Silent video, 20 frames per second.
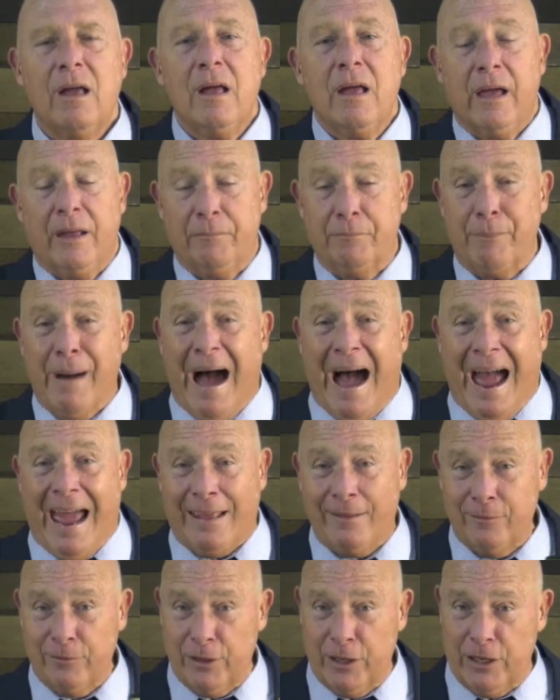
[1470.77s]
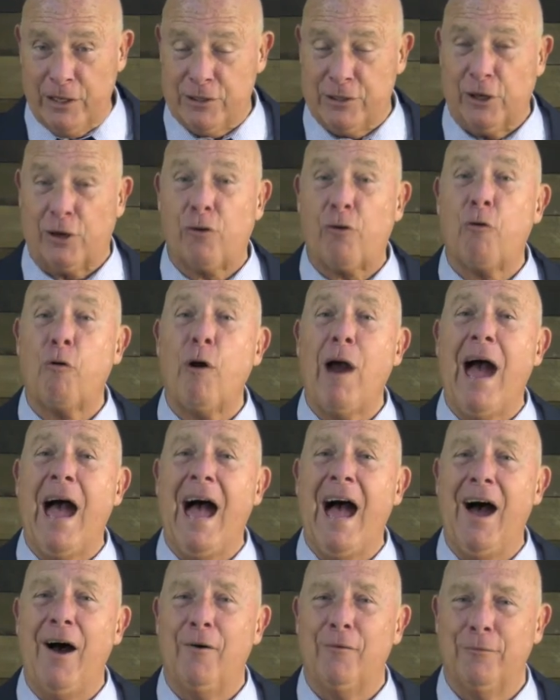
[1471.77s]
and bind it as a
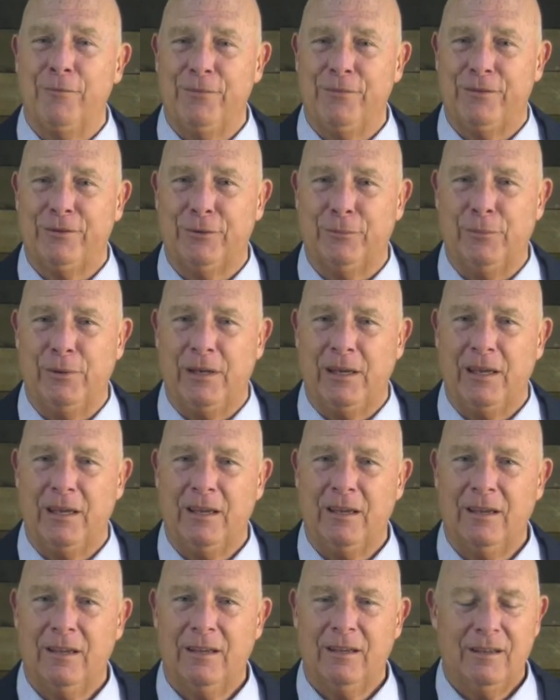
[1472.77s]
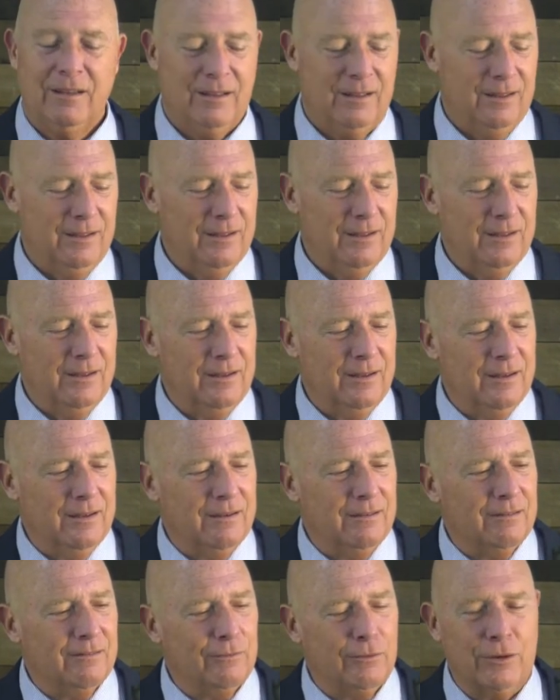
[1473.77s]
crown to me.
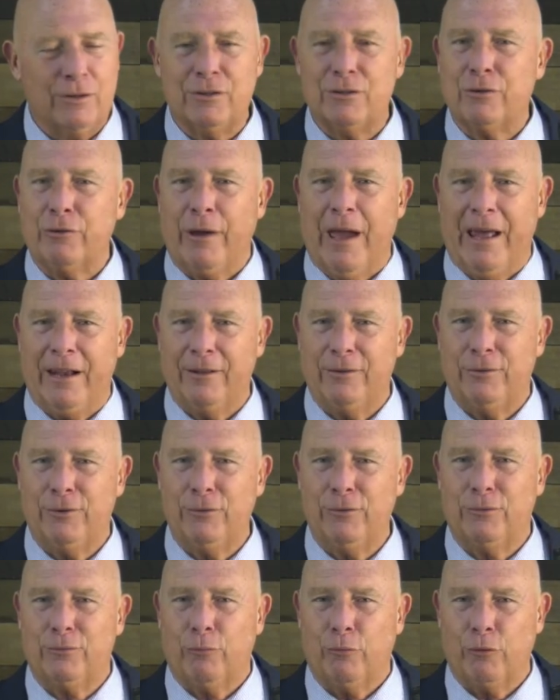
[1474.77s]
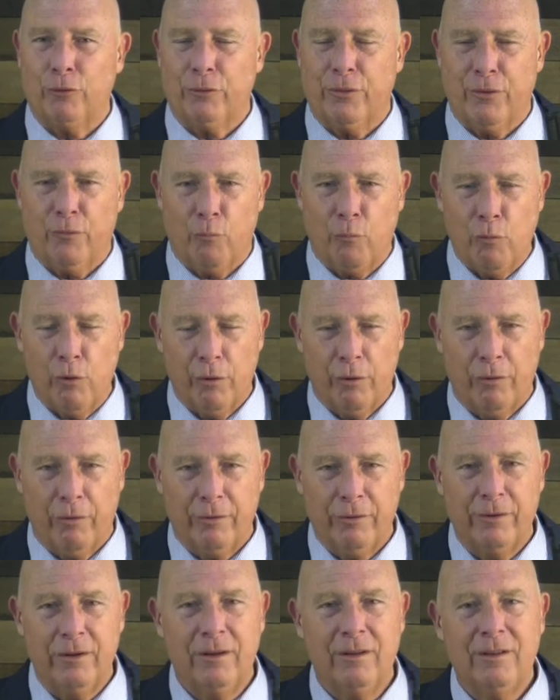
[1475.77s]
What is your attitude toward the
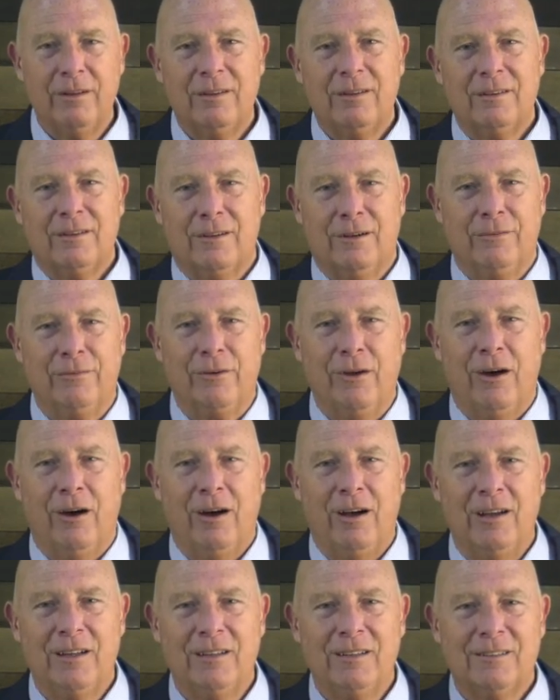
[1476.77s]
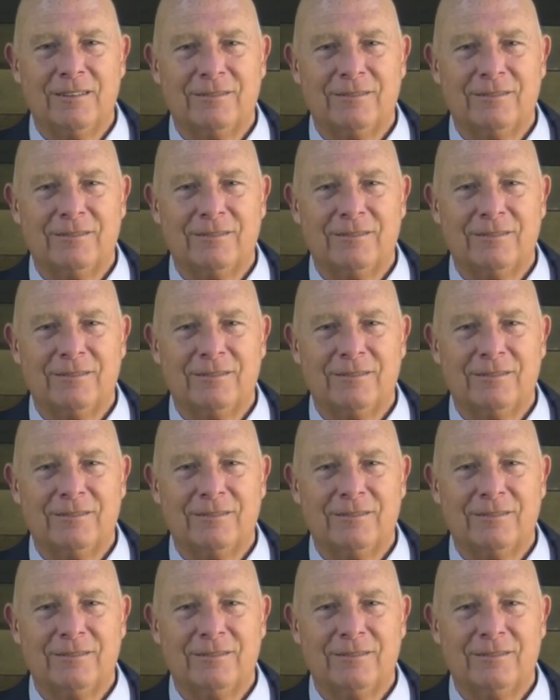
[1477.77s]
Word of God?